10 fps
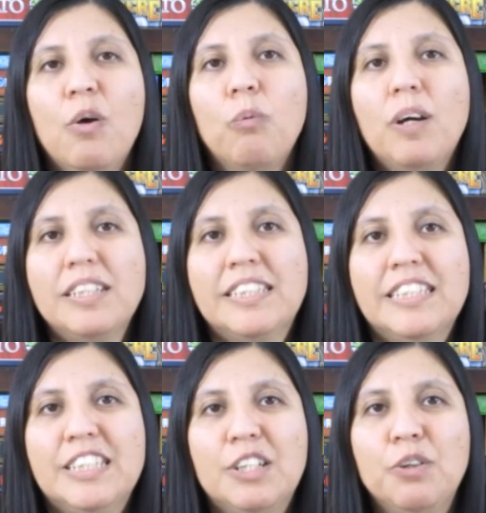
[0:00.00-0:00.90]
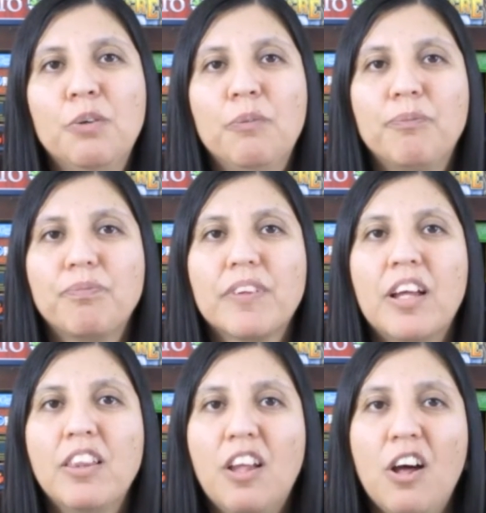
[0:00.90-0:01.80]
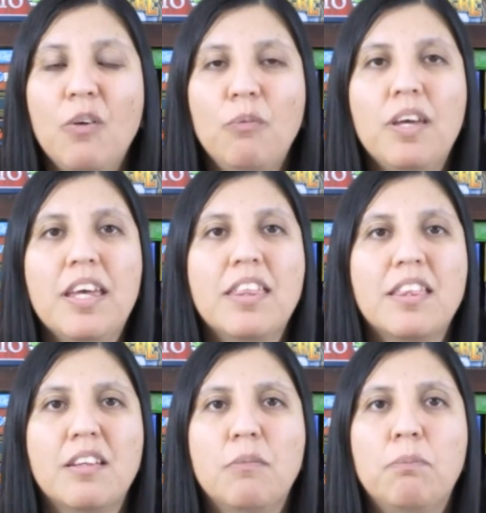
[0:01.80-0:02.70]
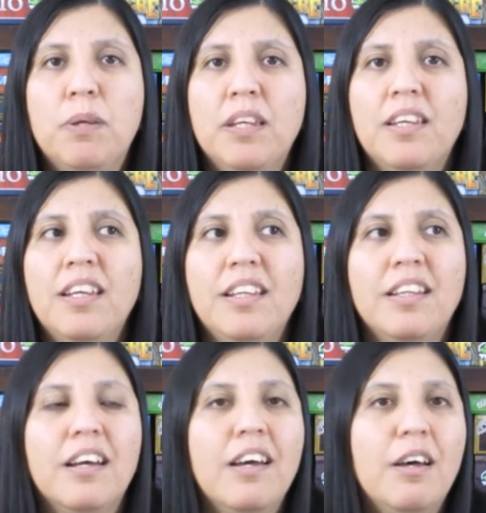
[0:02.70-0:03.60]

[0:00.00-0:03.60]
what to do along with picking